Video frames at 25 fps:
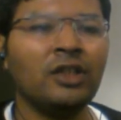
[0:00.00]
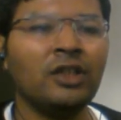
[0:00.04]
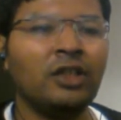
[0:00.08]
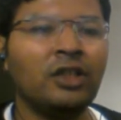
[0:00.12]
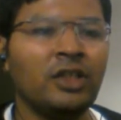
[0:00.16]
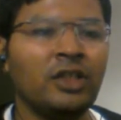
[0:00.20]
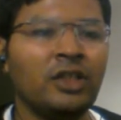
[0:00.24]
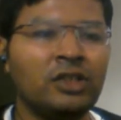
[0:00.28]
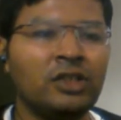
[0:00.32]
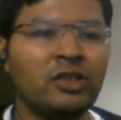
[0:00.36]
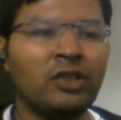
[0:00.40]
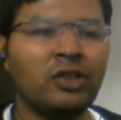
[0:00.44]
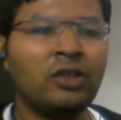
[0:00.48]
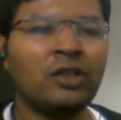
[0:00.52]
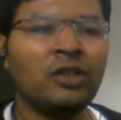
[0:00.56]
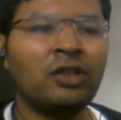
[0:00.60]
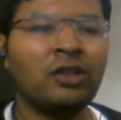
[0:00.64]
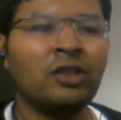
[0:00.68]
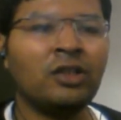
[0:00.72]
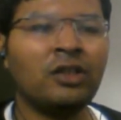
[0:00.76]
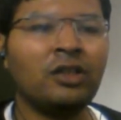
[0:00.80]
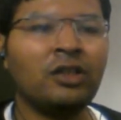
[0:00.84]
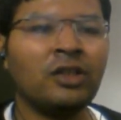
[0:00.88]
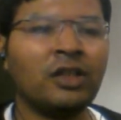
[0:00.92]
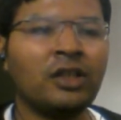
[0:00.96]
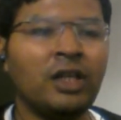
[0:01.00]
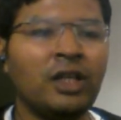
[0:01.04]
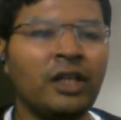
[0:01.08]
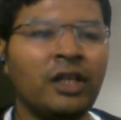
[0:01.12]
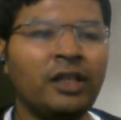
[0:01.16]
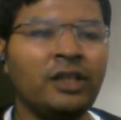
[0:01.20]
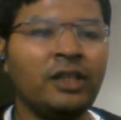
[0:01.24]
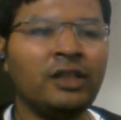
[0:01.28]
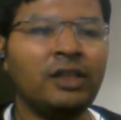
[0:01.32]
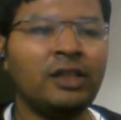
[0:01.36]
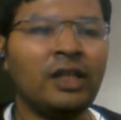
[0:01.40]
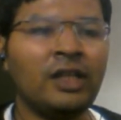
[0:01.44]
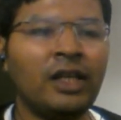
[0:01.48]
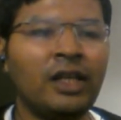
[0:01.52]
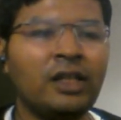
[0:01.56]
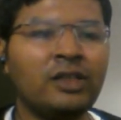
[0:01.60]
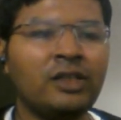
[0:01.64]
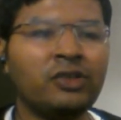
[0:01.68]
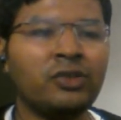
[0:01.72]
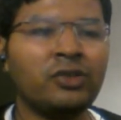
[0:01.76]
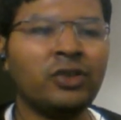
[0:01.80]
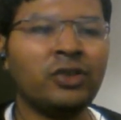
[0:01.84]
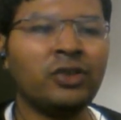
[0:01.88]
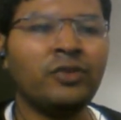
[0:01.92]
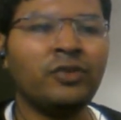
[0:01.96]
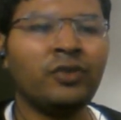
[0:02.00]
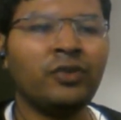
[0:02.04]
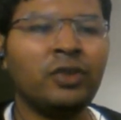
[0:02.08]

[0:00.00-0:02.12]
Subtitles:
is your guide in that. So it